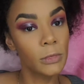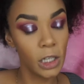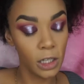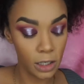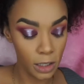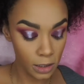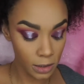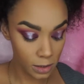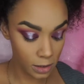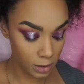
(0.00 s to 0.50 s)
I
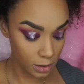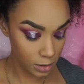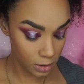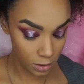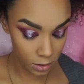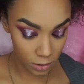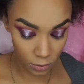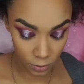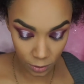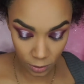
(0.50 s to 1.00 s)
guess that's the
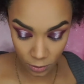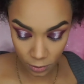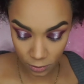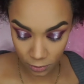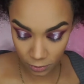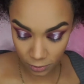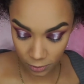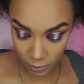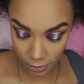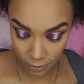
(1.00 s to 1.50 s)
look we're
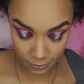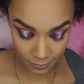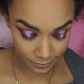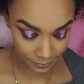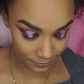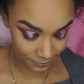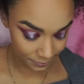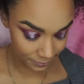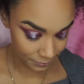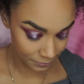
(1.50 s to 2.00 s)
going for.
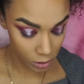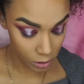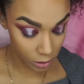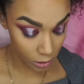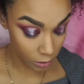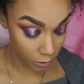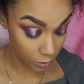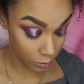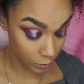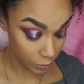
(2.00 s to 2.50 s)

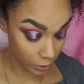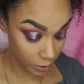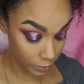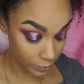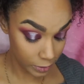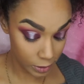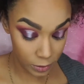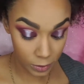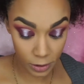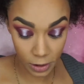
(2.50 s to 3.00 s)
So what I'm
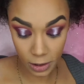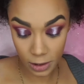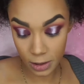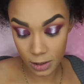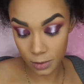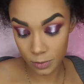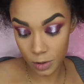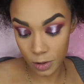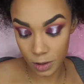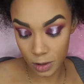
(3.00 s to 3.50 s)
doing is
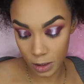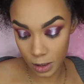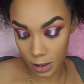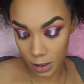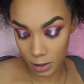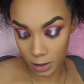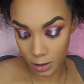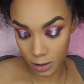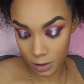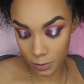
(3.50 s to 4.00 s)
I'm just
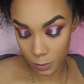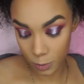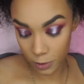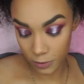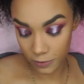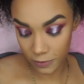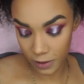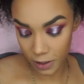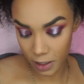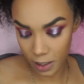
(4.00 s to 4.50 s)
taking this
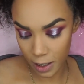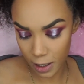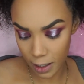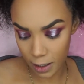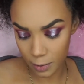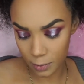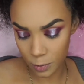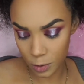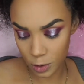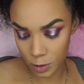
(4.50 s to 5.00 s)
Morphe
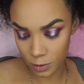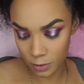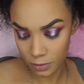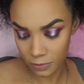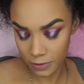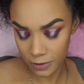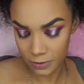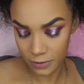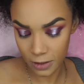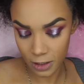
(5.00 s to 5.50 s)

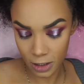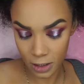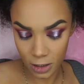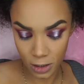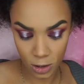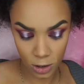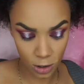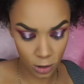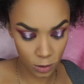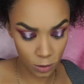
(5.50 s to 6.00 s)

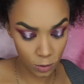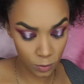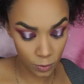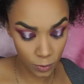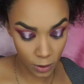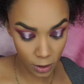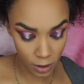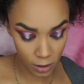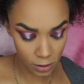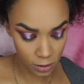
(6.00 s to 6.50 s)
M252
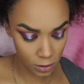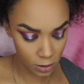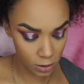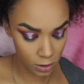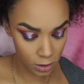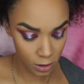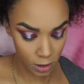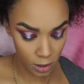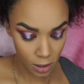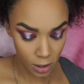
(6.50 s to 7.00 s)

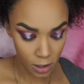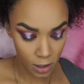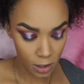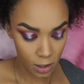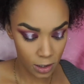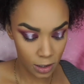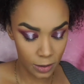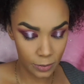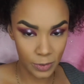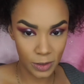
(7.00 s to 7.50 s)
brush.
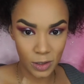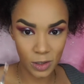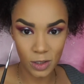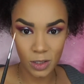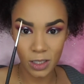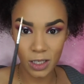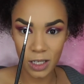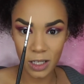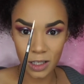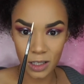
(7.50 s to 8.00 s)
It's
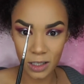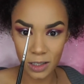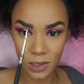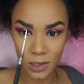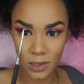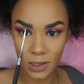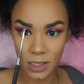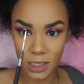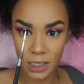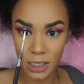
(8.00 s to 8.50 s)
just like a
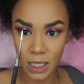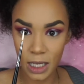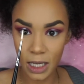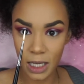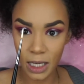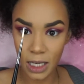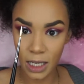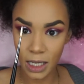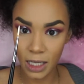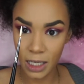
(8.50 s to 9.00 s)
little
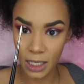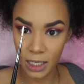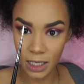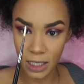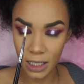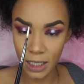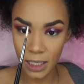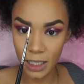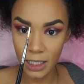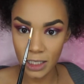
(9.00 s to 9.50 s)

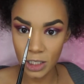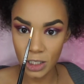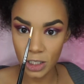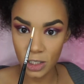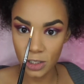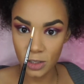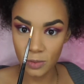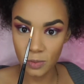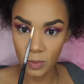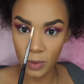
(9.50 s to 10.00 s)
skinny,
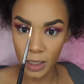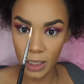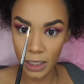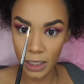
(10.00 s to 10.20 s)
itchy